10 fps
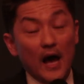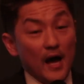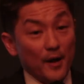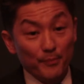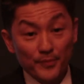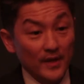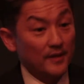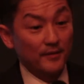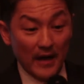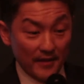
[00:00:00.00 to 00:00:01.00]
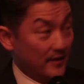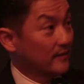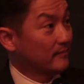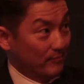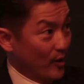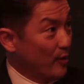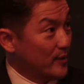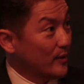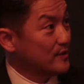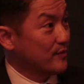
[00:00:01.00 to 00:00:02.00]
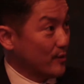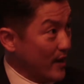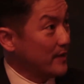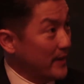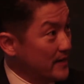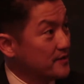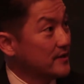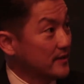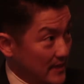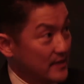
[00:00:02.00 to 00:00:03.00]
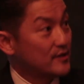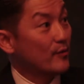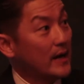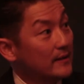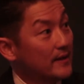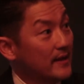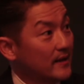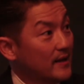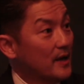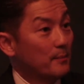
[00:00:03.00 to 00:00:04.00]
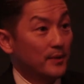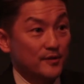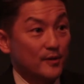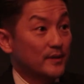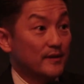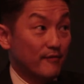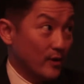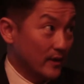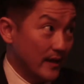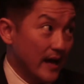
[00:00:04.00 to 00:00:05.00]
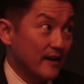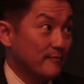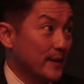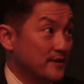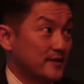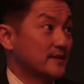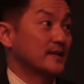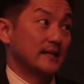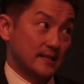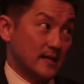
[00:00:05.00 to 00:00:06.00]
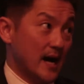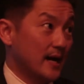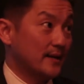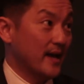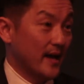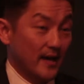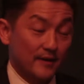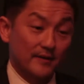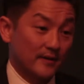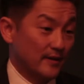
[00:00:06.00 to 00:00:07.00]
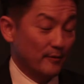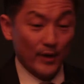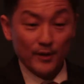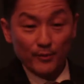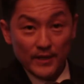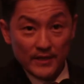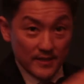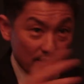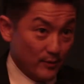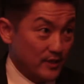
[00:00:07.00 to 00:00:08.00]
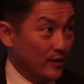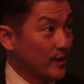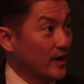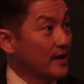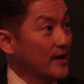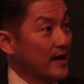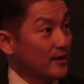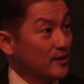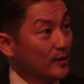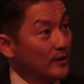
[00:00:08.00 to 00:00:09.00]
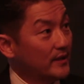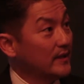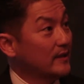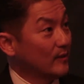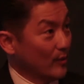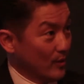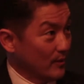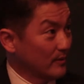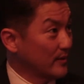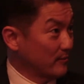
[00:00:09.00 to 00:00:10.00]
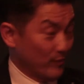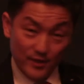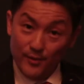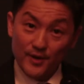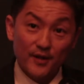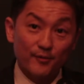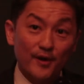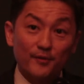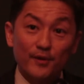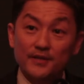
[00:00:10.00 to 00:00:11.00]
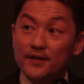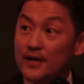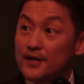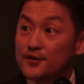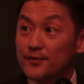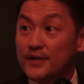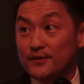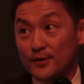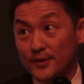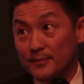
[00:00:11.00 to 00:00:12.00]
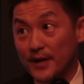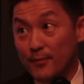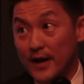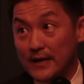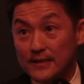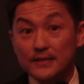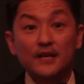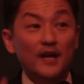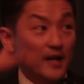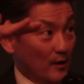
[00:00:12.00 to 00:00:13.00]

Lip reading: I think opioids for the right patient is the right thing, but certainly for a lot of patients, it's not. And whether we see what's going on anecdotally or what's going on throughout the rest of the country, certainly in my practice,